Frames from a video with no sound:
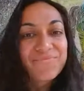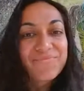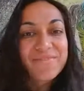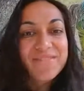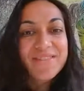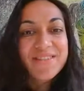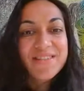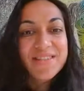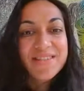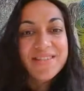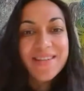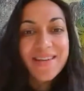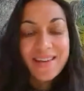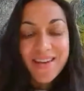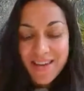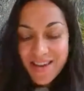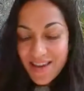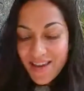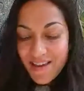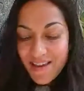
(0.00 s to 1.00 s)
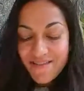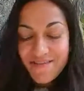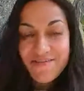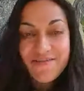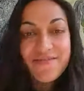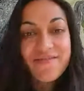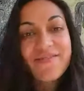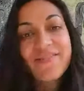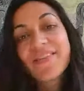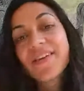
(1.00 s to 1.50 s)
Just going to give
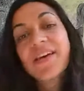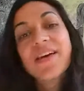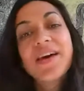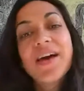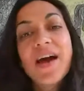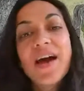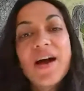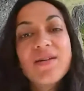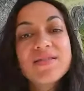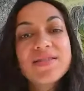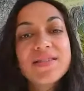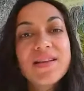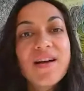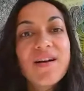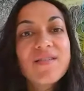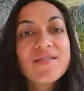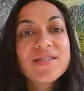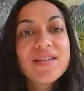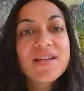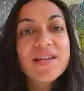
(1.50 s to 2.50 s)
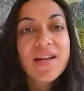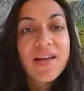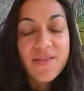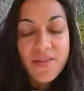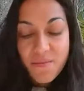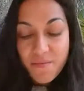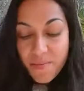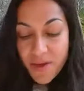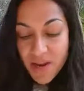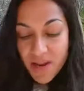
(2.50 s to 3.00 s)
ourselves another
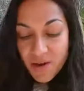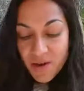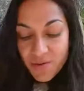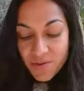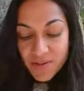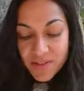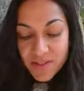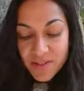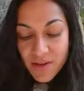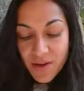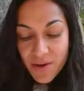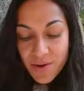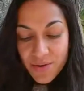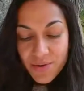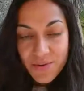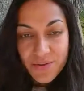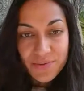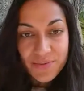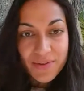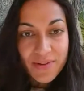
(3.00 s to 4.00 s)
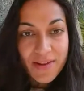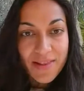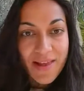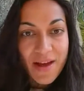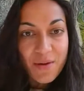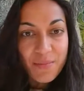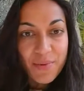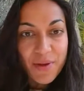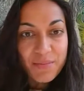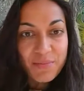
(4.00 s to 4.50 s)
minute or so, allow
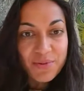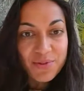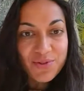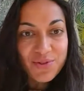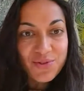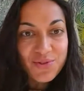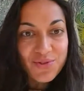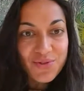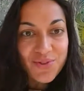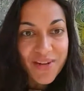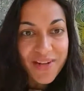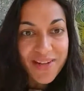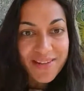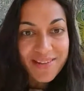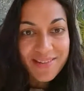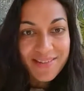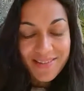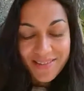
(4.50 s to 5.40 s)
people to join.